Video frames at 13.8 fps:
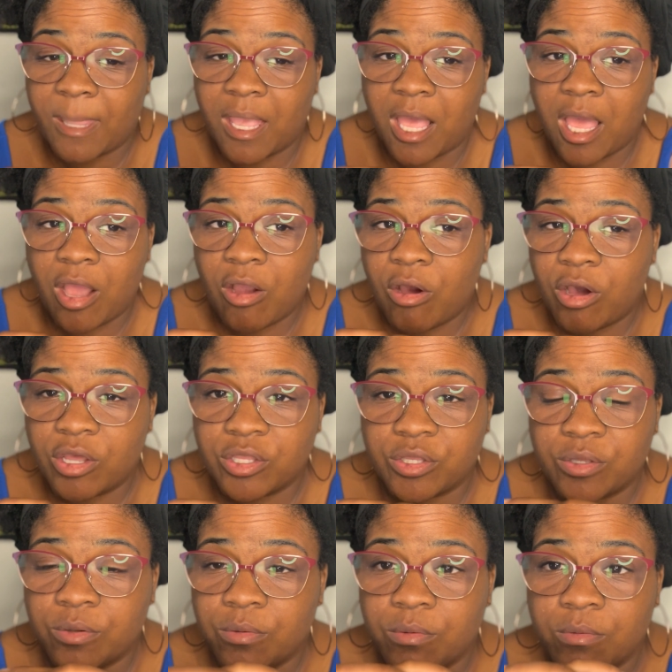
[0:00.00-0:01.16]
I'll call
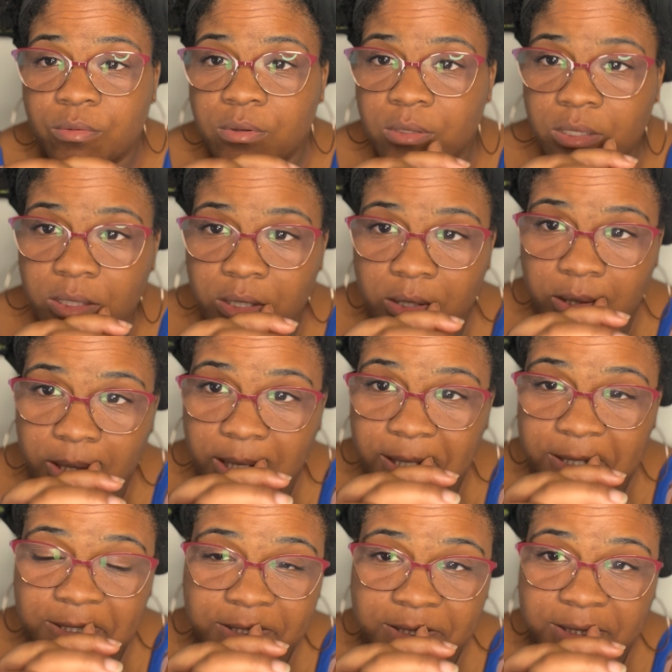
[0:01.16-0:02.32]
you
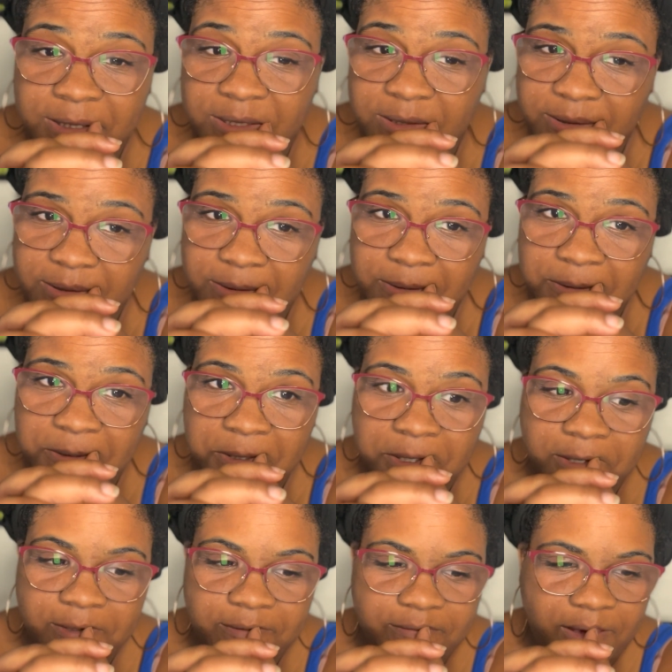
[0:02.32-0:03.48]
at
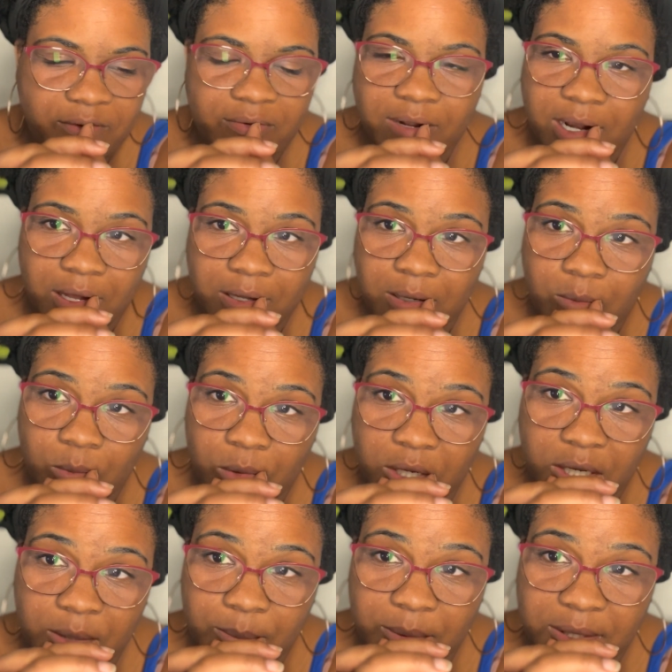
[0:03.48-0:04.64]
5 o'clock in the
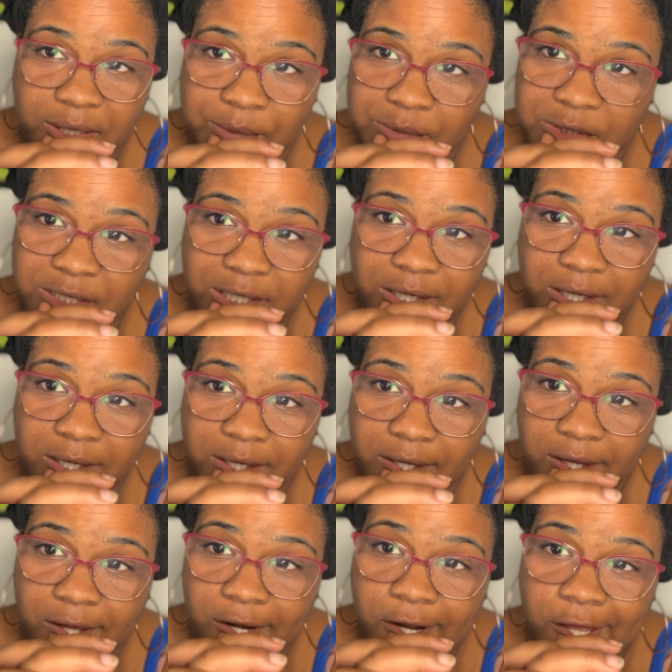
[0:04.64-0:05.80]
morning because I'm sick.
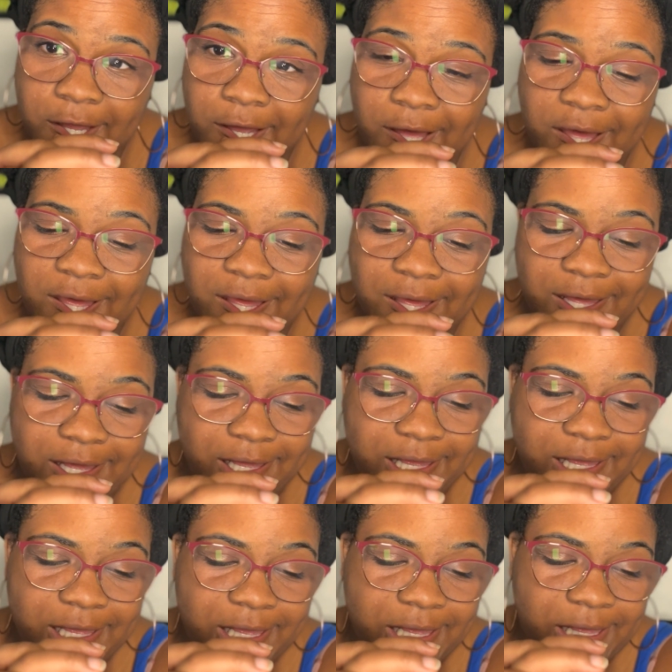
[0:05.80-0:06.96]
Like, I
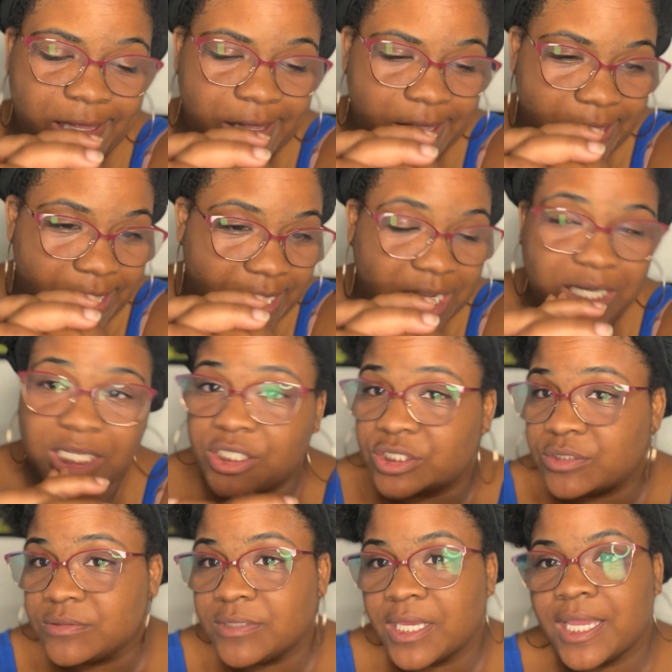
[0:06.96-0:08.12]
need
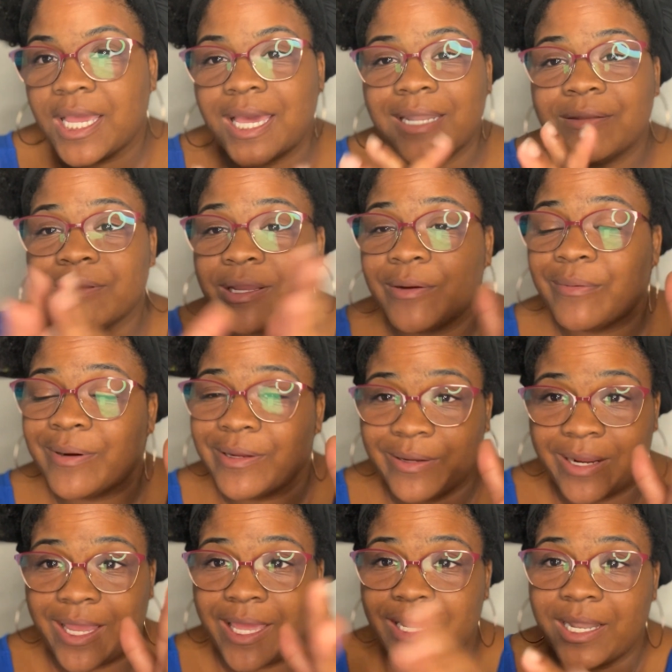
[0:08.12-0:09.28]
you. Like, I don't care where you're
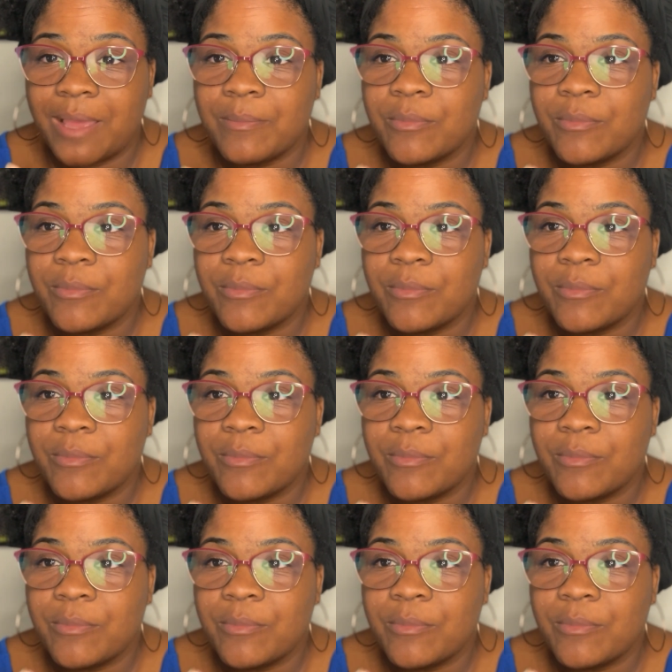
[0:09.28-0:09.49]
at.